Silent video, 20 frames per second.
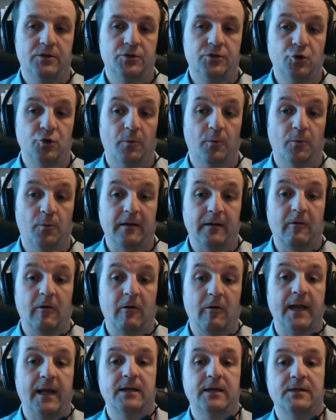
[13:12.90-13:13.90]

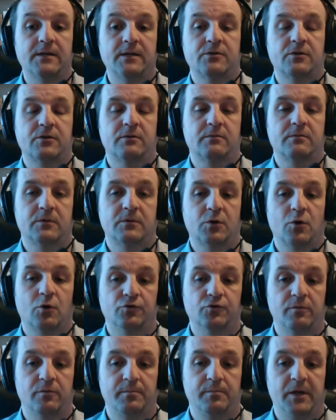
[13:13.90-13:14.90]
shopping clicks
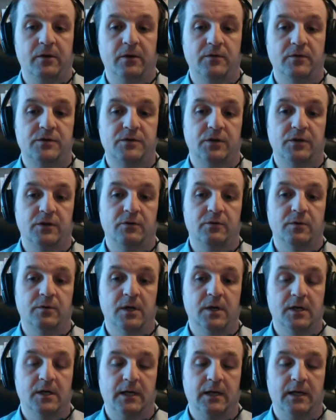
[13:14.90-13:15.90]
contribute
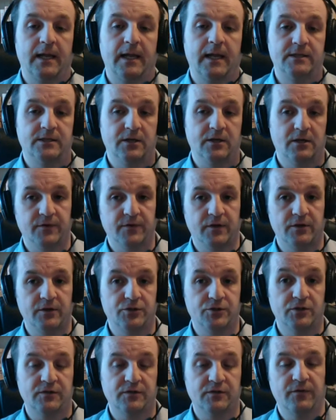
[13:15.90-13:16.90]
to later
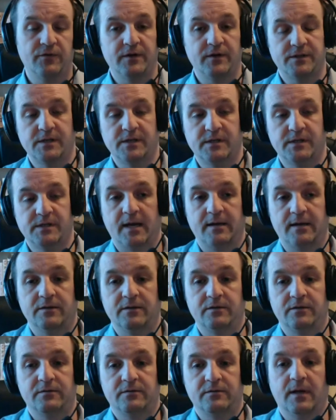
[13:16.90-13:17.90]
conversions versus
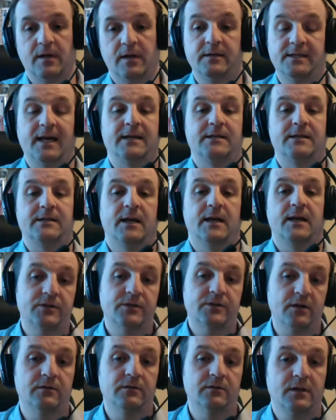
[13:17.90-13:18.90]
standard text
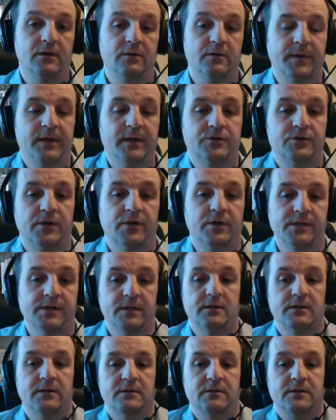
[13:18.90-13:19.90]
ads. So they'll be
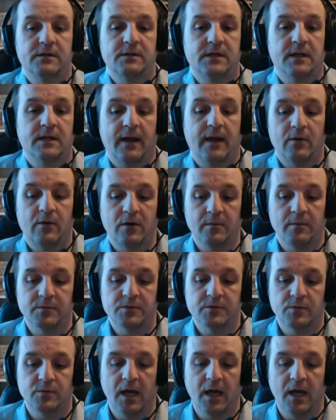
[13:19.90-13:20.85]
interesting to see the outcomes.